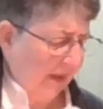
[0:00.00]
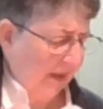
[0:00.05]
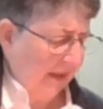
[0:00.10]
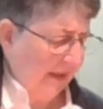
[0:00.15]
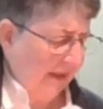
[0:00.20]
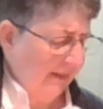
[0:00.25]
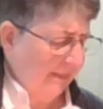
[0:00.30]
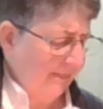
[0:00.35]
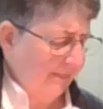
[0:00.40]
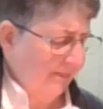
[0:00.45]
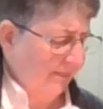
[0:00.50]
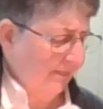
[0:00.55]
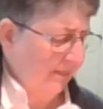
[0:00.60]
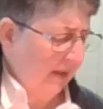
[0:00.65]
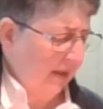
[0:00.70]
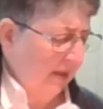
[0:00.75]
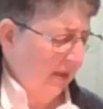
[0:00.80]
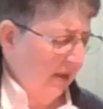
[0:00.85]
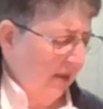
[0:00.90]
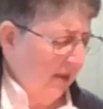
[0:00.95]
um,
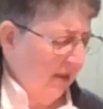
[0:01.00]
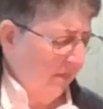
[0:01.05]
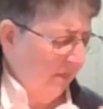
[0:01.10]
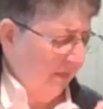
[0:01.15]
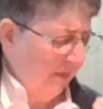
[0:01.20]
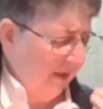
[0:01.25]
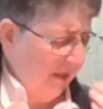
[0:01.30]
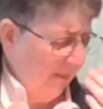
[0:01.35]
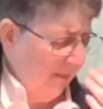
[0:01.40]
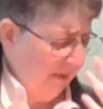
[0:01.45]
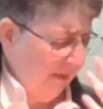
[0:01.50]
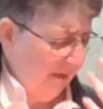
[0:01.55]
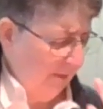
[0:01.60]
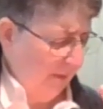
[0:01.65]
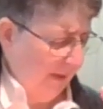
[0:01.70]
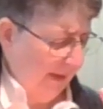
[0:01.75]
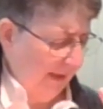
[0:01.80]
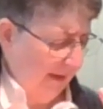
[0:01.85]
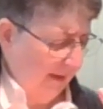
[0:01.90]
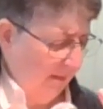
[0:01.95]

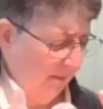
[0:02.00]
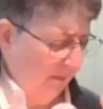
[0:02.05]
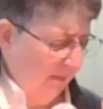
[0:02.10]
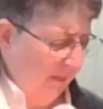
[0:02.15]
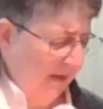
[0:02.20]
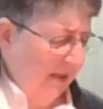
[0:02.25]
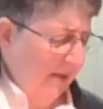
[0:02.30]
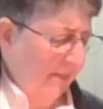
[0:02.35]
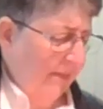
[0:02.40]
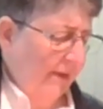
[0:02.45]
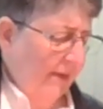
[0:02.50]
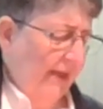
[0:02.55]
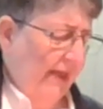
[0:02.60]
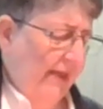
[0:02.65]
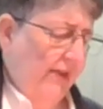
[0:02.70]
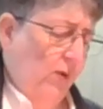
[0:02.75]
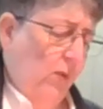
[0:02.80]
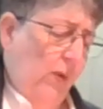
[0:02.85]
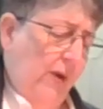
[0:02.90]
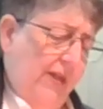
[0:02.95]
manipulate
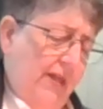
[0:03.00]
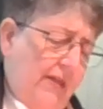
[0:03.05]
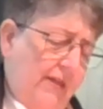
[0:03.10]
manipulate the way